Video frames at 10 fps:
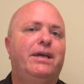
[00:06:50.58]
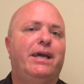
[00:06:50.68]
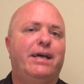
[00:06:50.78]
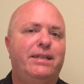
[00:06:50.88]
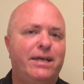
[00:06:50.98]

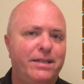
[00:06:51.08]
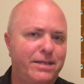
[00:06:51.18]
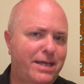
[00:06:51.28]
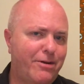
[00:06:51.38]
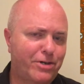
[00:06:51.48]
And then the
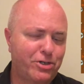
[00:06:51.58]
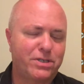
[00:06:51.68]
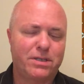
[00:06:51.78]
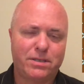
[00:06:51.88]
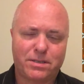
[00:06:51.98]
characters
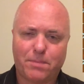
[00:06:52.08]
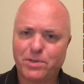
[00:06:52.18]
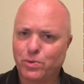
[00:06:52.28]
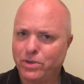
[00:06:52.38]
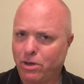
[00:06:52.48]
in the
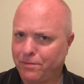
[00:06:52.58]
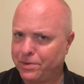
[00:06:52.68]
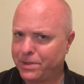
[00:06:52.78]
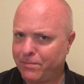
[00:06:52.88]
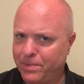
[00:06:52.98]
subsequent
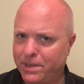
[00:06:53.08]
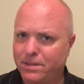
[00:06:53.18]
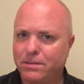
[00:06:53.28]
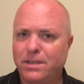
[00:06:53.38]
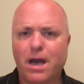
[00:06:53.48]
novels have been
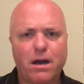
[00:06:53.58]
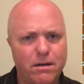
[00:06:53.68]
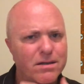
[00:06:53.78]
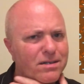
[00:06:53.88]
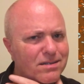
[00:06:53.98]
younger,
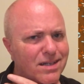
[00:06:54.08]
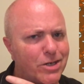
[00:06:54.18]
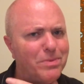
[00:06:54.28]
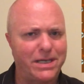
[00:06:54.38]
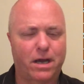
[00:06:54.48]
a
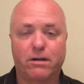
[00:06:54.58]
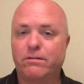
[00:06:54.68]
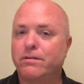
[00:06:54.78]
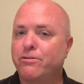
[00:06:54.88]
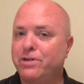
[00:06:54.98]
little bit younger,
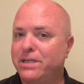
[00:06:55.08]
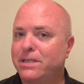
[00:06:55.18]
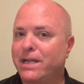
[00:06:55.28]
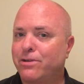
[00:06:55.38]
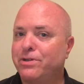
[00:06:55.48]
30s,
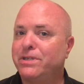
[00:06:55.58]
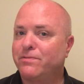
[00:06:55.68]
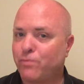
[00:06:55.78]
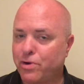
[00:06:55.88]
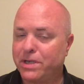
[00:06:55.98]
late 30s,
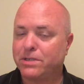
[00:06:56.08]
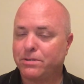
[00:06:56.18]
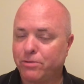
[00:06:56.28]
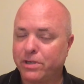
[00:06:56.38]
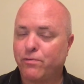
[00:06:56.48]
40s,
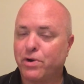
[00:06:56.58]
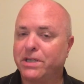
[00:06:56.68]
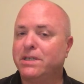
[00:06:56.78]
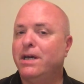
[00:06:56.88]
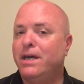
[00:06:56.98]
early
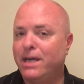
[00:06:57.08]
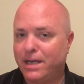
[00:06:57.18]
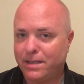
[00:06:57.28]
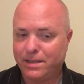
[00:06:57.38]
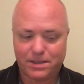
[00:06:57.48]
40s.
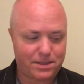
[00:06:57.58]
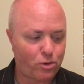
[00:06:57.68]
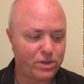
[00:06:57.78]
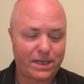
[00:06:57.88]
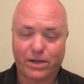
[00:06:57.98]
And this
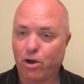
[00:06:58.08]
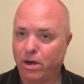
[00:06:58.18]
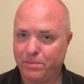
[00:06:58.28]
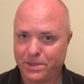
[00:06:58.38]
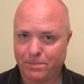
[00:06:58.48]
Quartet in
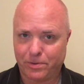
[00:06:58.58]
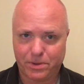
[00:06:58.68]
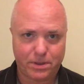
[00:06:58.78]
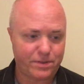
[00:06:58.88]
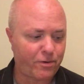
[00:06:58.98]
Autumn is about,
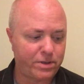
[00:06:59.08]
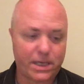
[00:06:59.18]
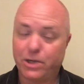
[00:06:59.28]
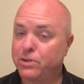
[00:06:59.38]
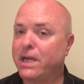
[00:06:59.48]
as far as I
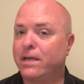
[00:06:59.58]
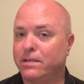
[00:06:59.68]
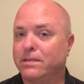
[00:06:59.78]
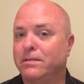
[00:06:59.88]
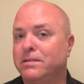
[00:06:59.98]
understand
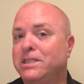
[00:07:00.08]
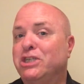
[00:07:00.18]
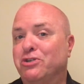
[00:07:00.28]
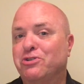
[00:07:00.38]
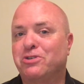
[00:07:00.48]
it,
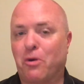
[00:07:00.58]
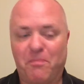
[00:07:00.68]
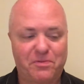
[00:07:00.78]
seniors. So